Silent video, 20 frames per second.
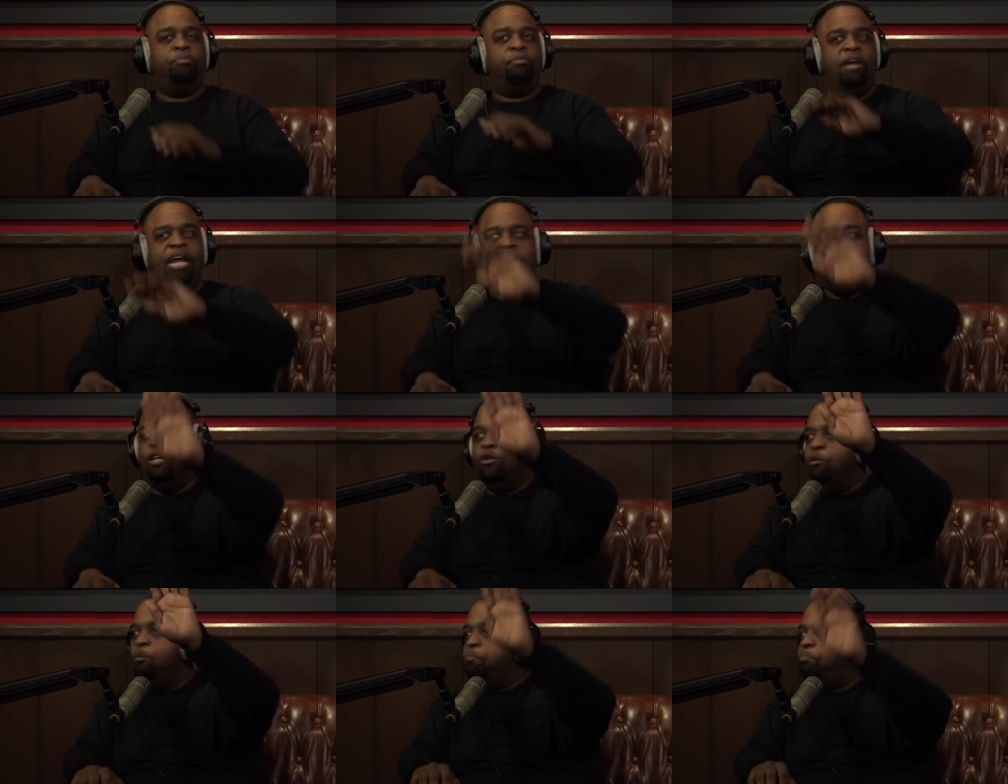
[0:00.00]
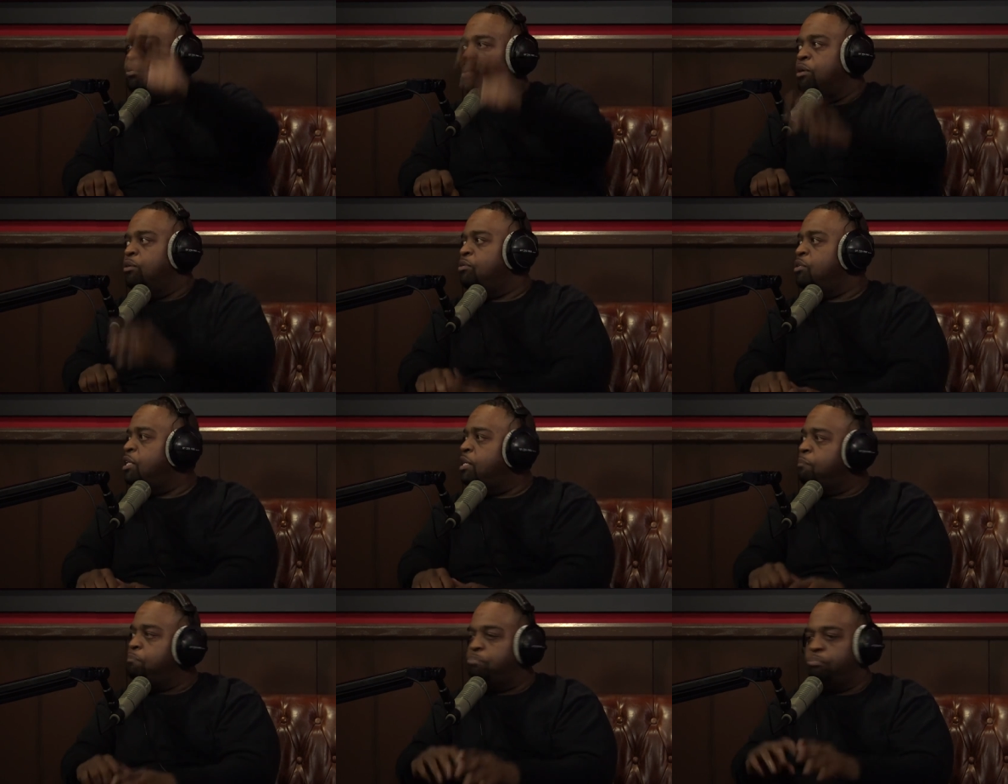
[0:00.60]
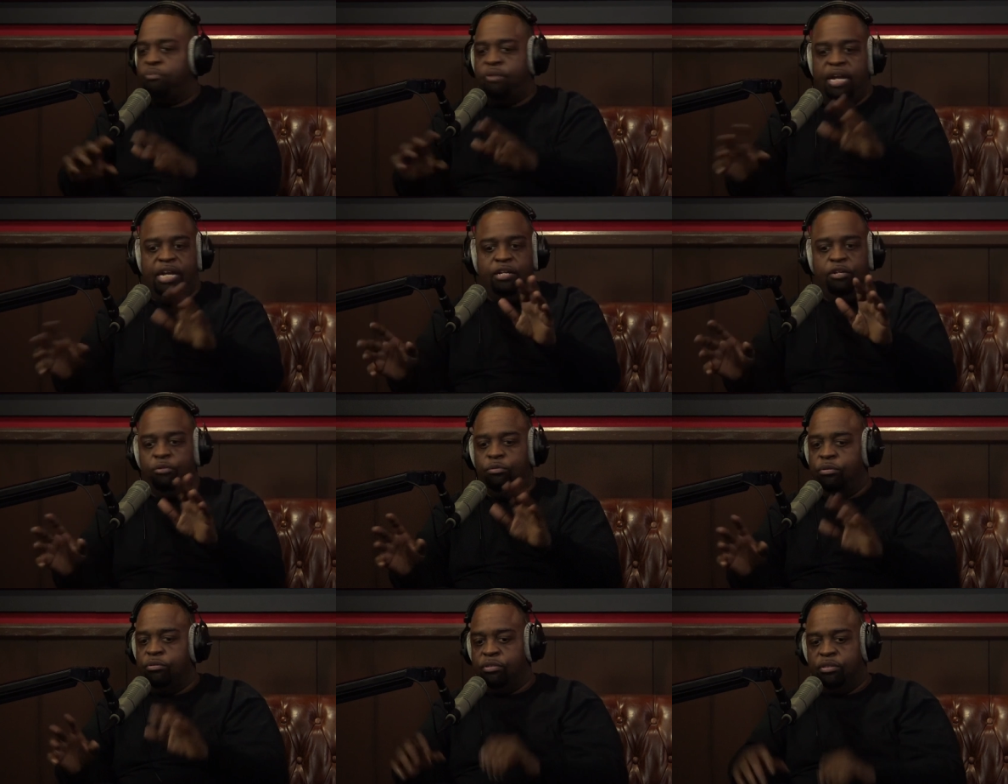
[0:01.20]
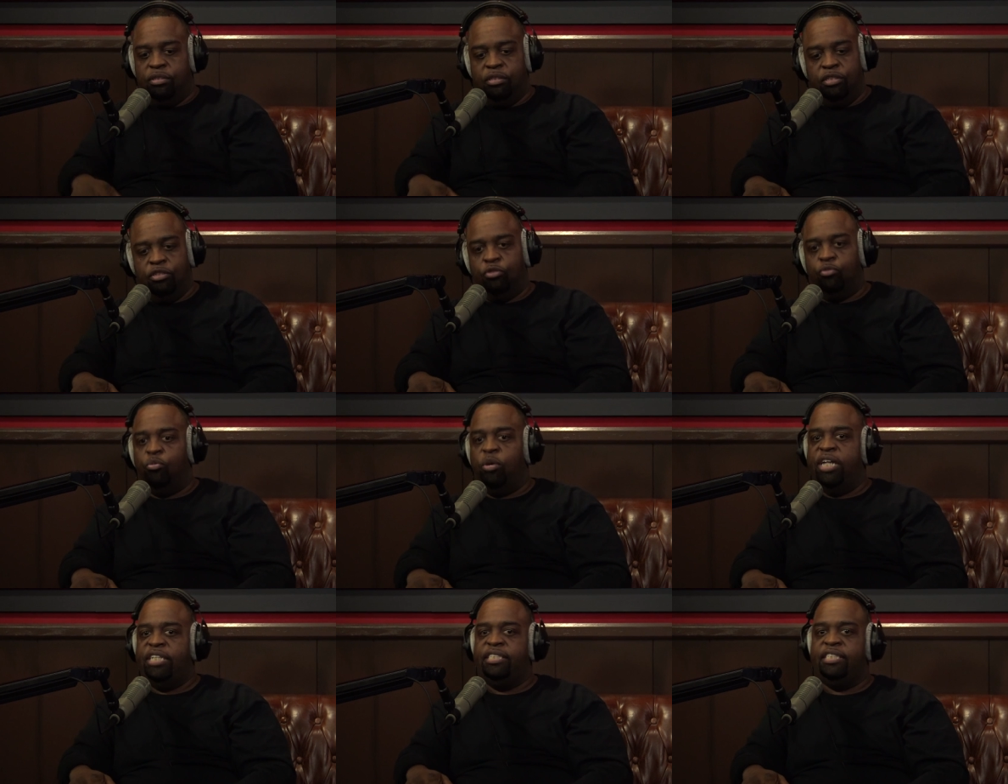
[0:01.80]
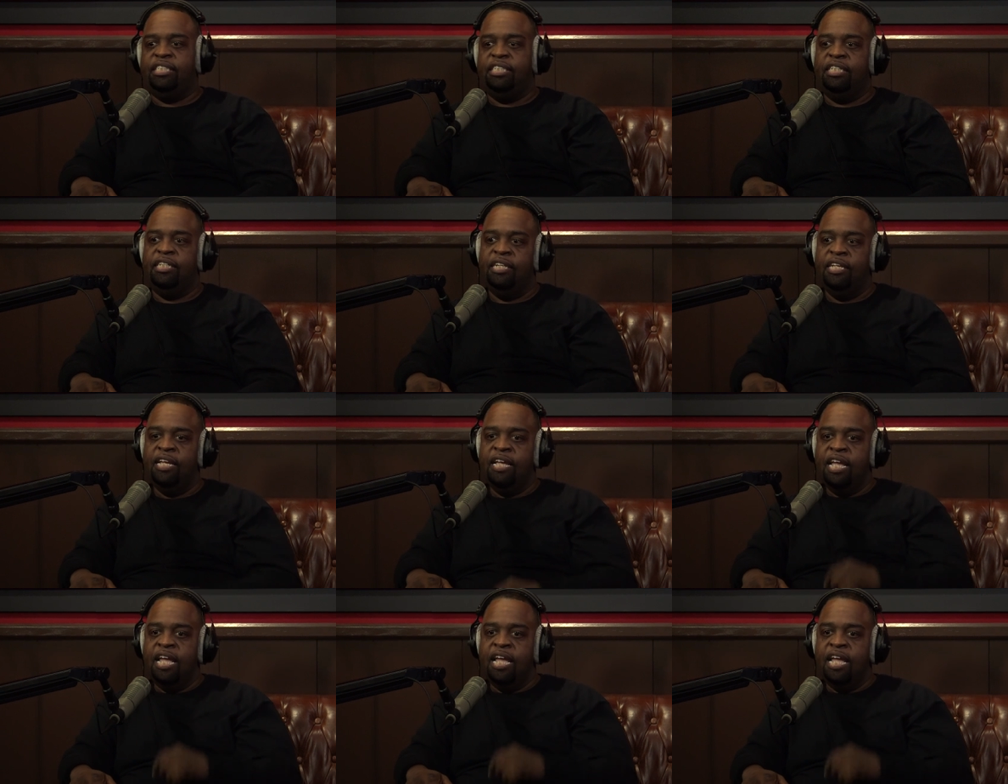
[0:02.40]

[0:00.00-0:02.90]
Brand new building. Brand new situation.